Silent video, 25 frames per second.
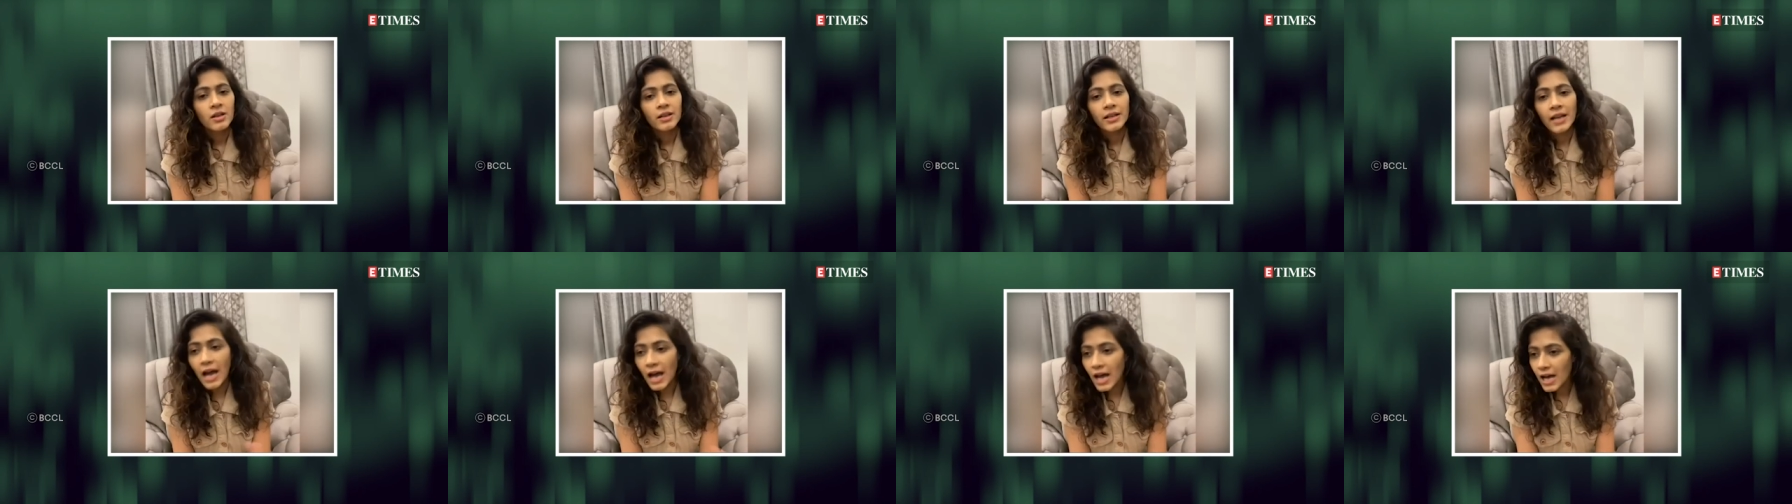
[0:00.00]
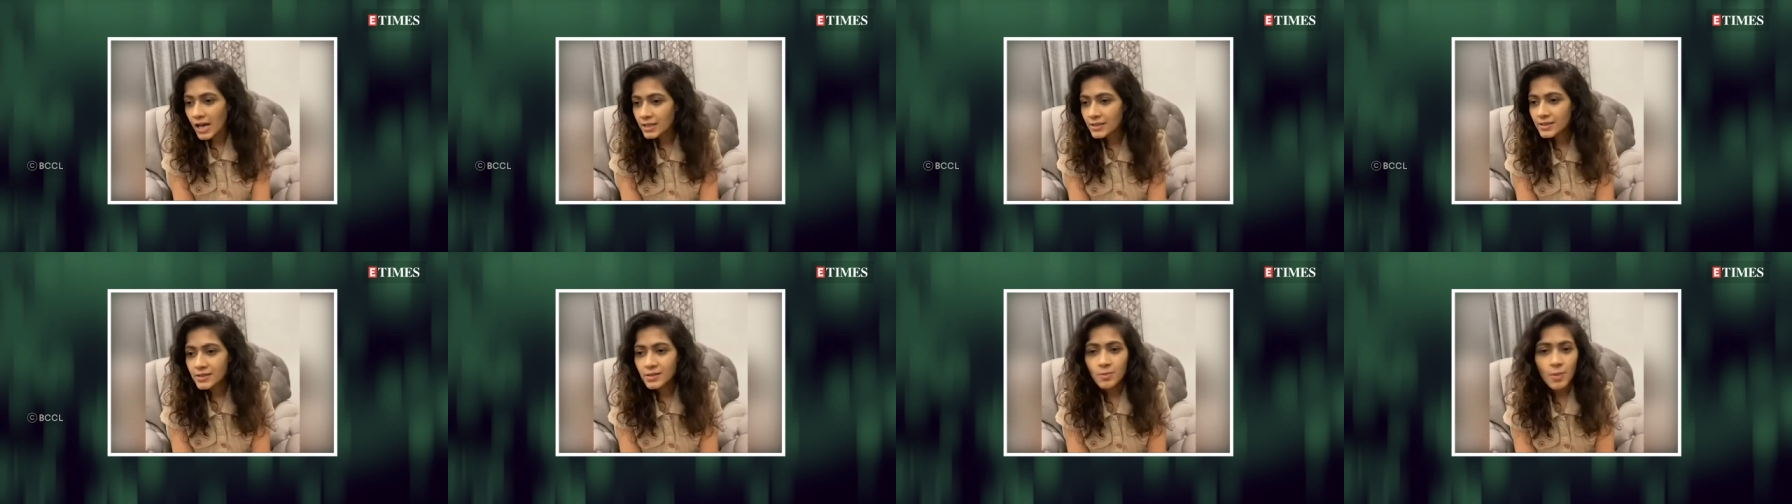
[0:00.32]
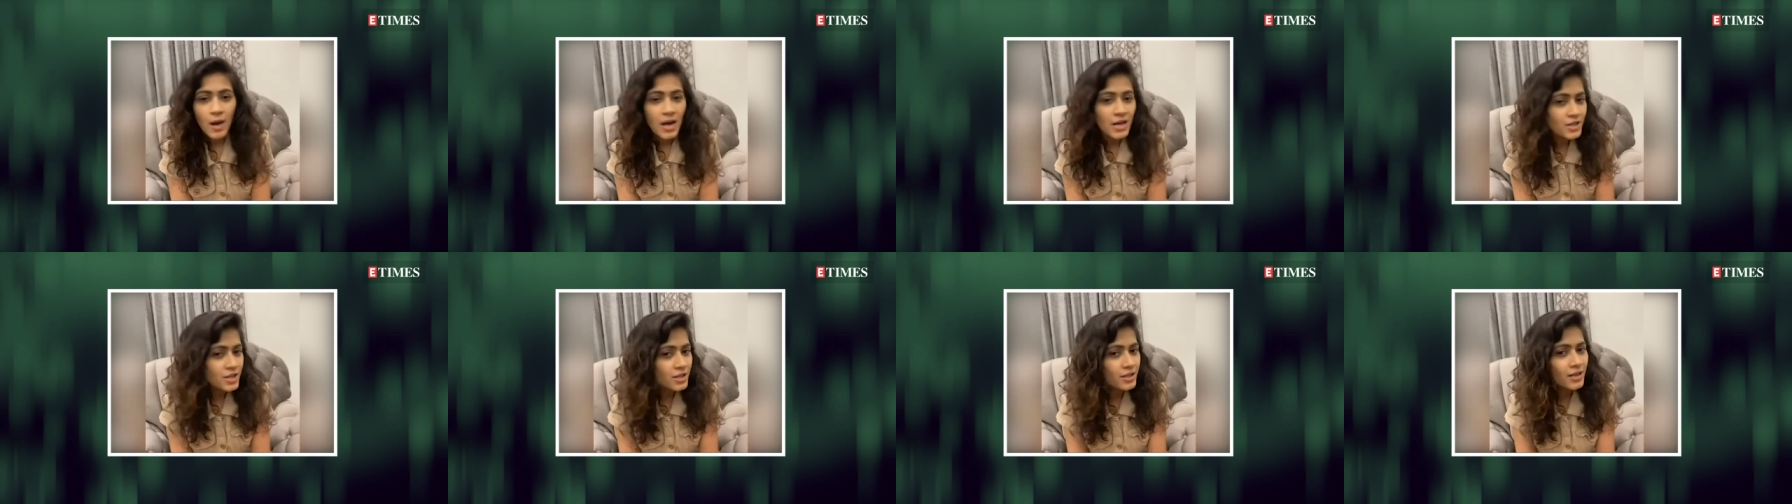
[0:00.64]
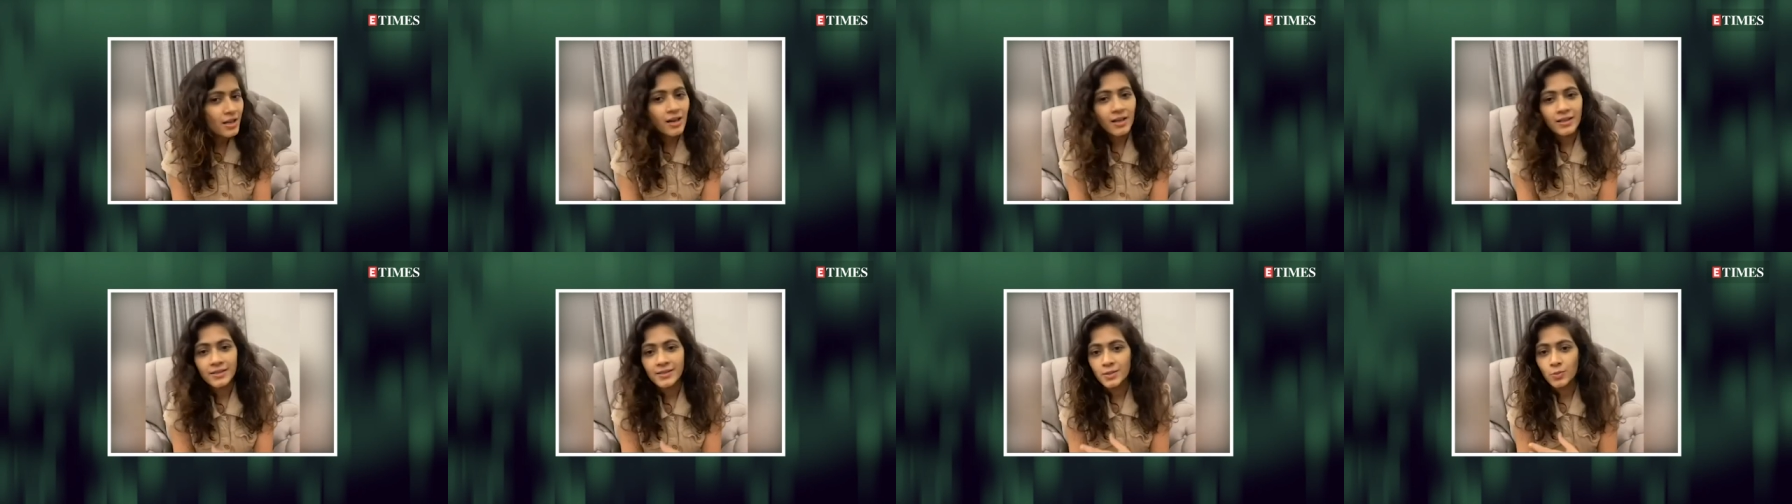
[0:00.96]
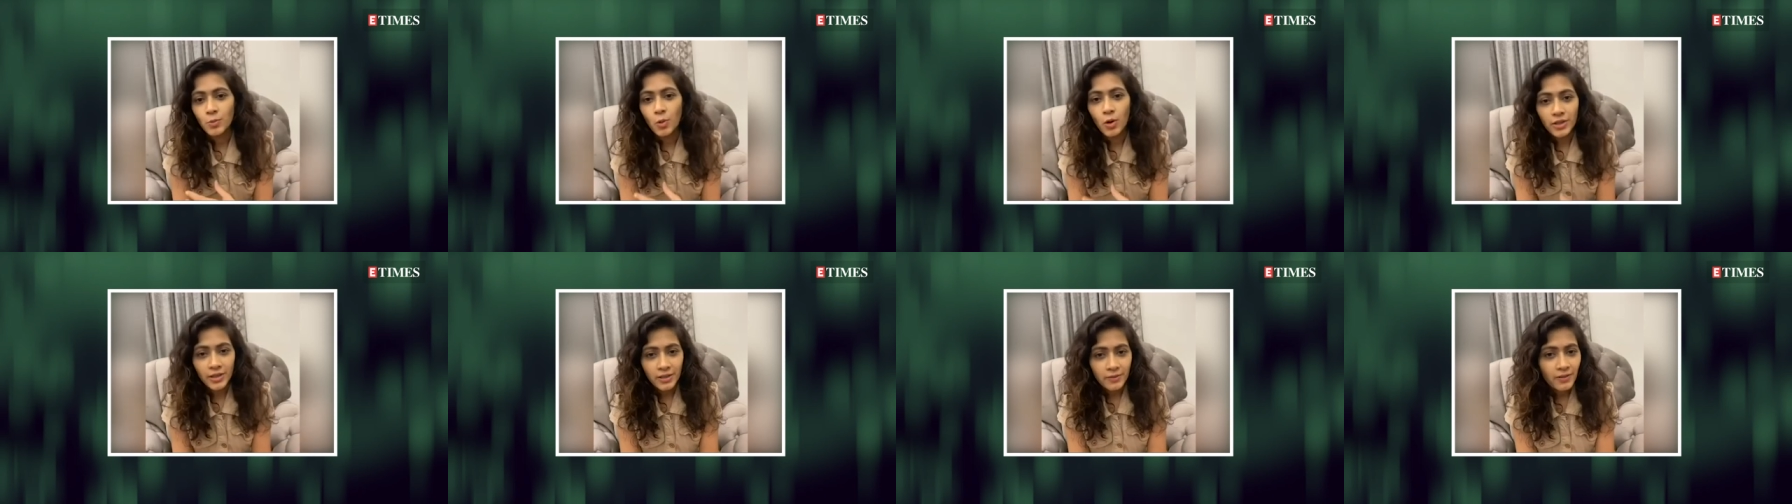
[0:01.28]
dance, martial arts,
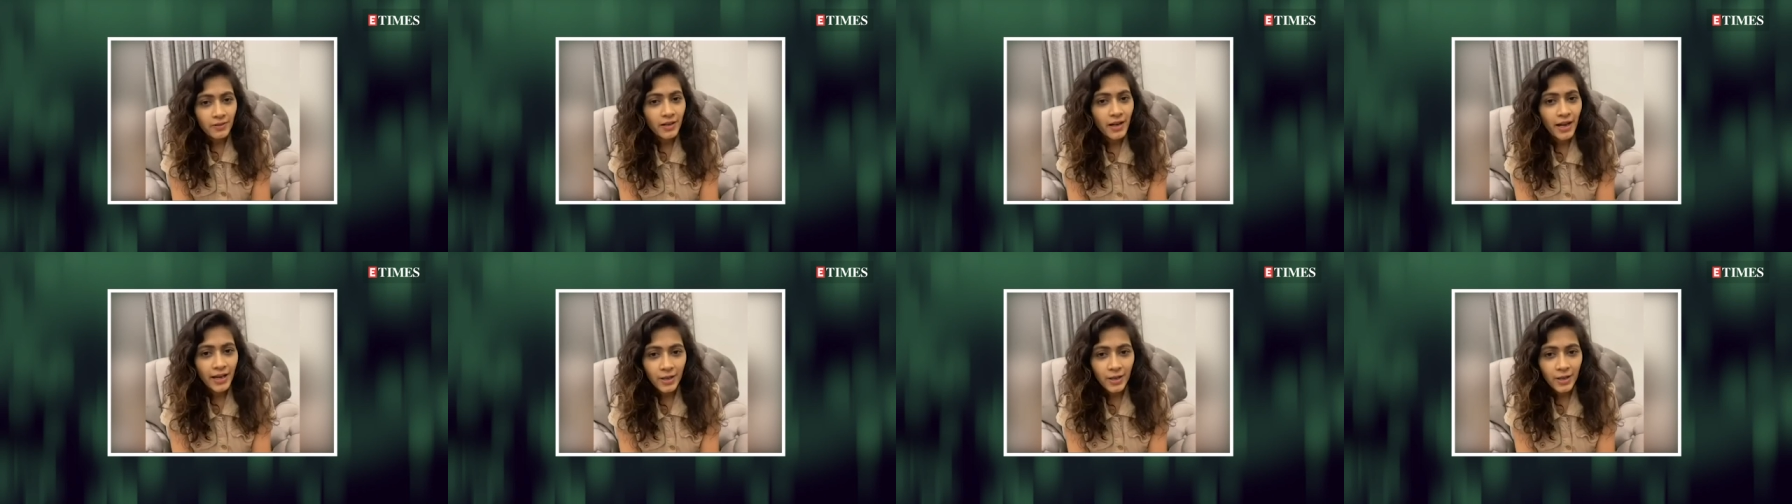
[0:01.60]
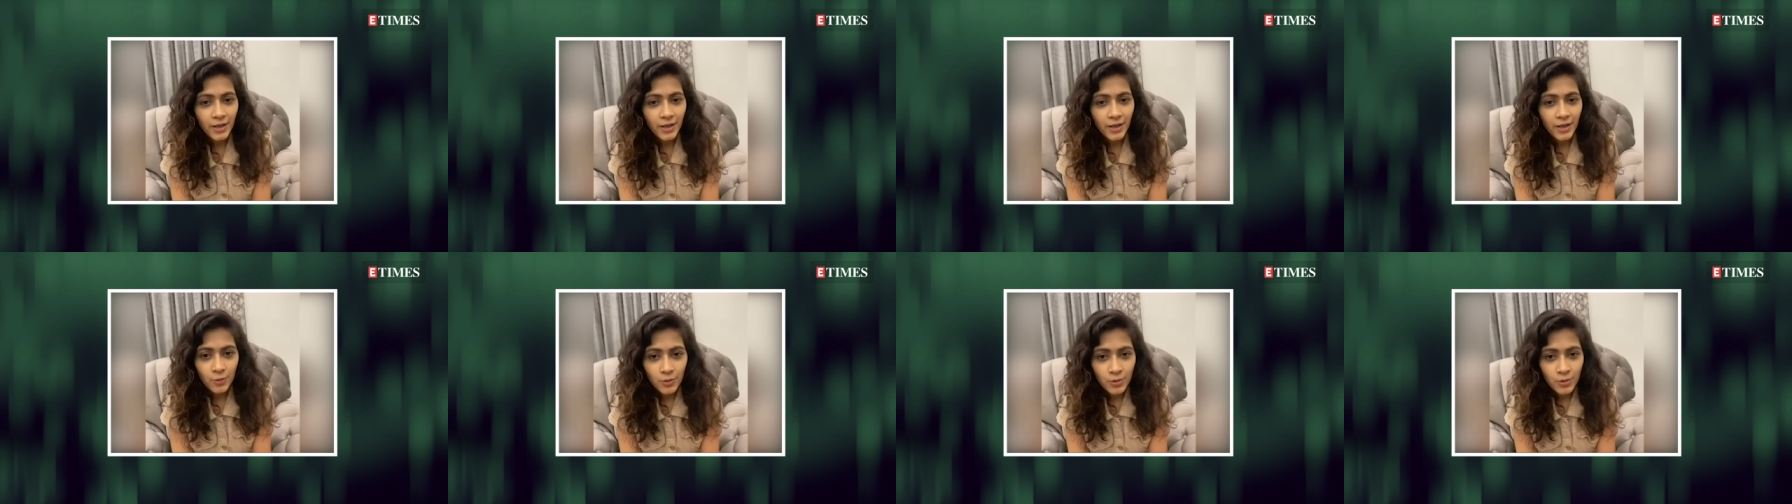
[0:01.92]
whatever I